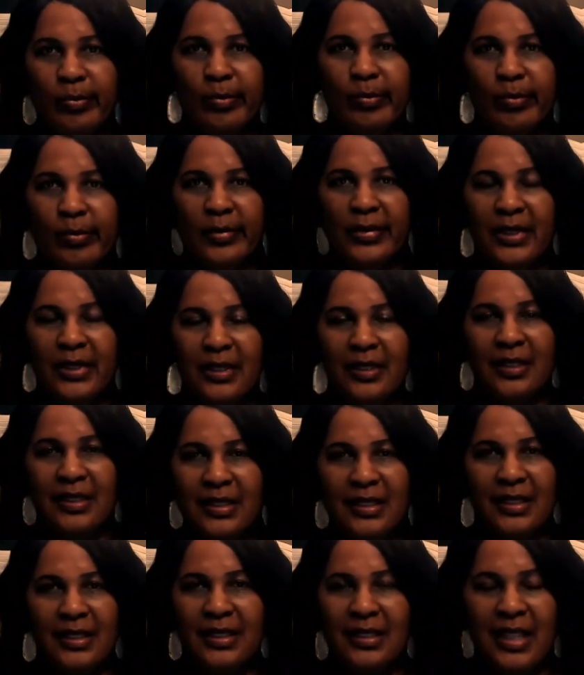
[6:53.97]
it
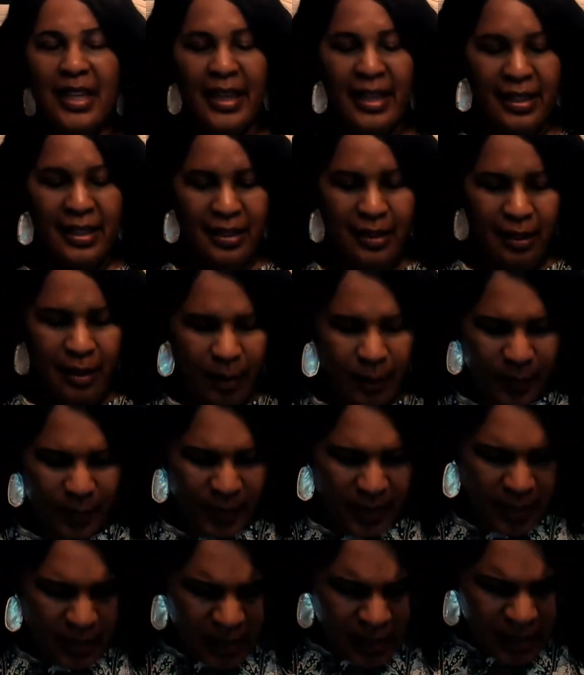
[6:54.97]
just is not adding up
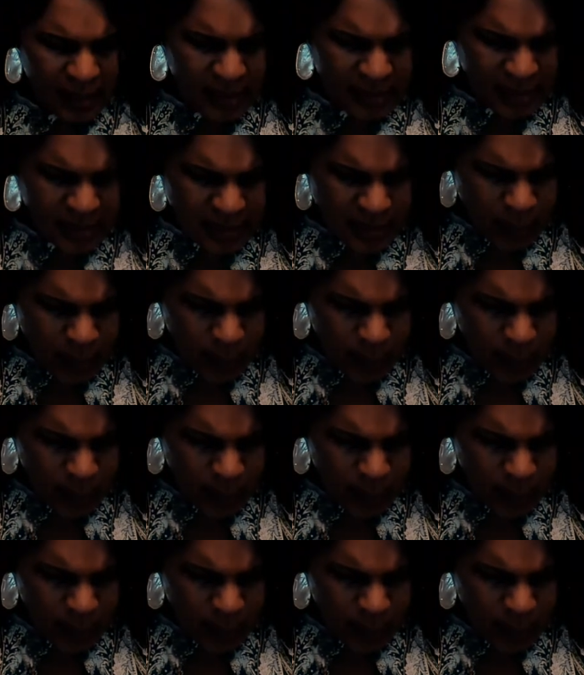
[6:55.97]
so